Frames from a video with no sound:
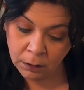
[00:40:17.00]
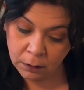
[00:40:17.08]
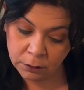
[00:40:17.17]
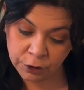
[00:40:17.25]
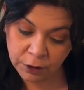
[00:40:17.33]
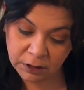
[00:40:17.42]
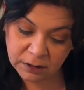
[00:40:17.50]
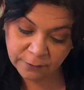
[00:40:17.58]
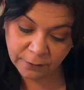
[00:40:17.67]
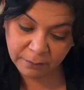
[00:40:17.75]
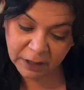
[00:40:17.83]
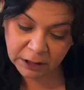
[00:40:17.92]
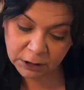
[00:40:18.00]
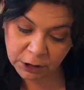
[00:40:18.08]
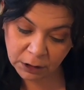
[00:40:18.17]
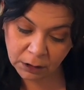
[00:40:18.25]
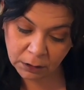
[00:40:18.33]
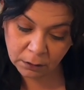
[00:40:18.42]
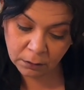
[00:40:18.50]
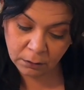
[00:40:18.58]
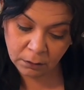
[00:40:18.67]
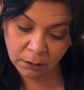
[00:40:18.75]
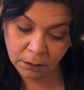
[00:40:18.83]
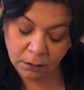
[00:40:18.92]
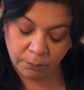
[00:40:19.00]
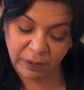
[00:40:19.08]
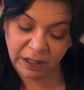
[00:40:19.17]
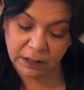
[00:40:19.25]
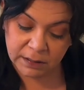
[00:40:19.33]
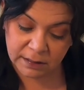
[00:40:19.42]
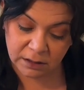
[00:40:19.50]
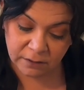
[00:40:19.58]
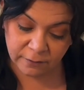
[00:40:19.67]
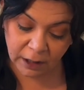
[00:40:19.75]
transformation, positive